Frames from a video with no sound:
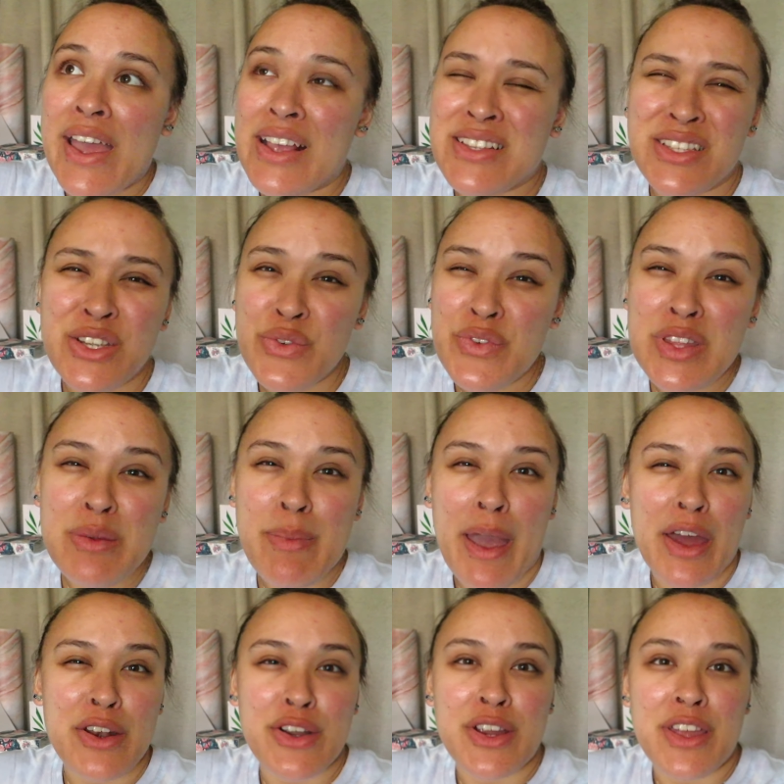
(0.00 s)
It doesn't really
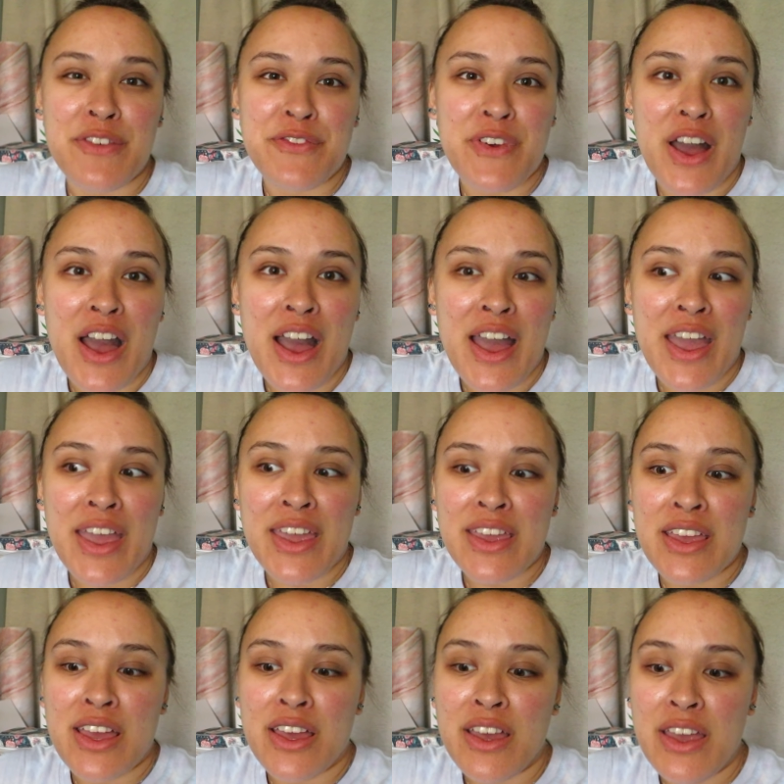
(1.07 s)
matter if
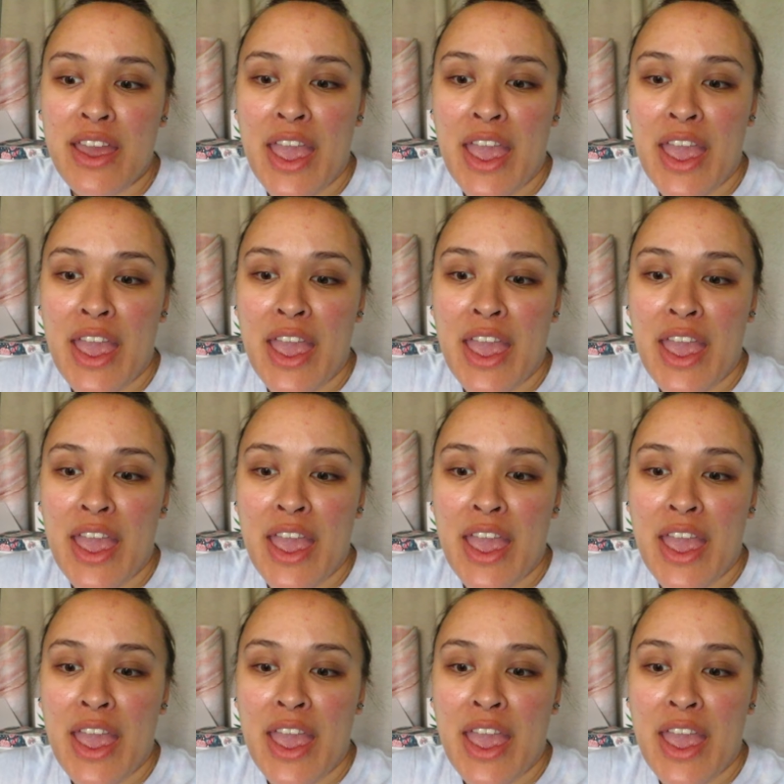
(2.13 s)
I